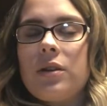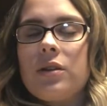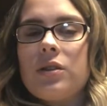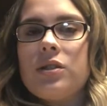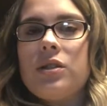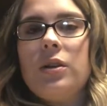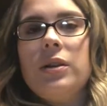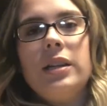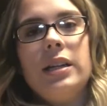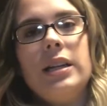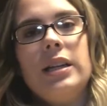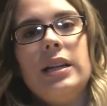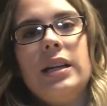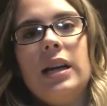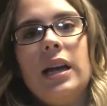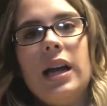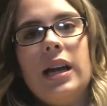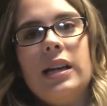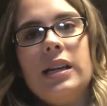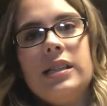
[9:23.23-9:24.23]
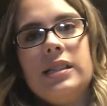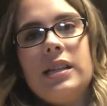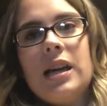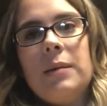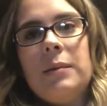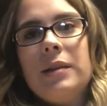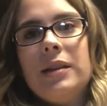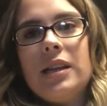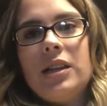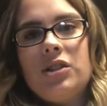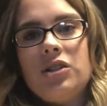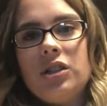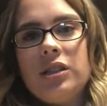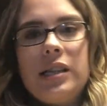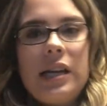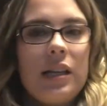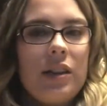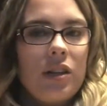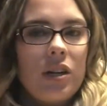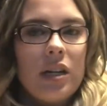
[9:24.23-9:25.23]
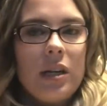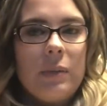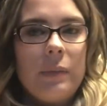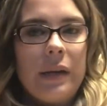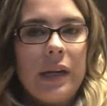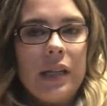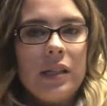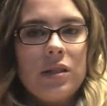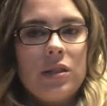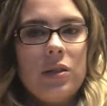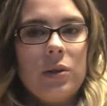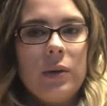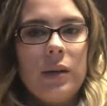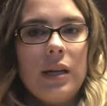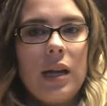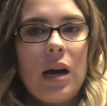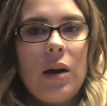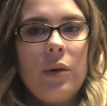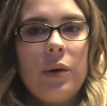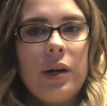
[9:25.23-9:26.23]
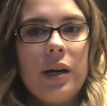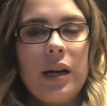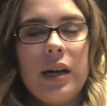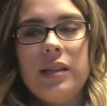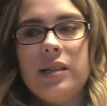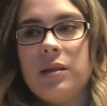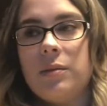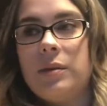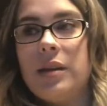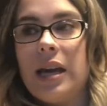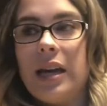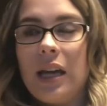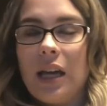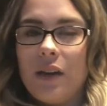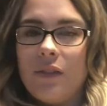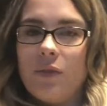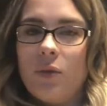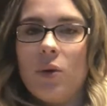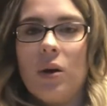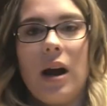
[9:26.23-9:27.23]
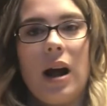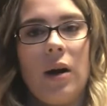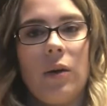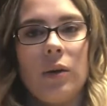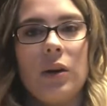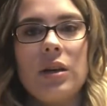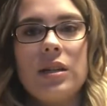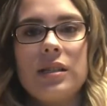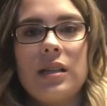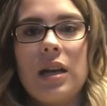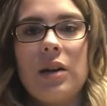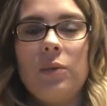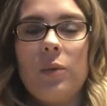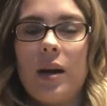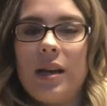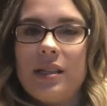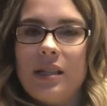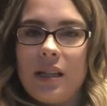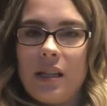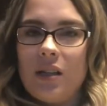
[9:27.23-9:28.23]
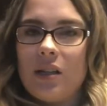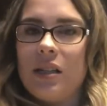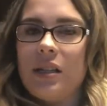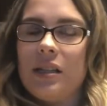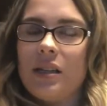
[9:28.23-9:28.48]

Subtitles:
So then an assignment that should take 30 minutes to an hour ends up taking 4 hours and wasting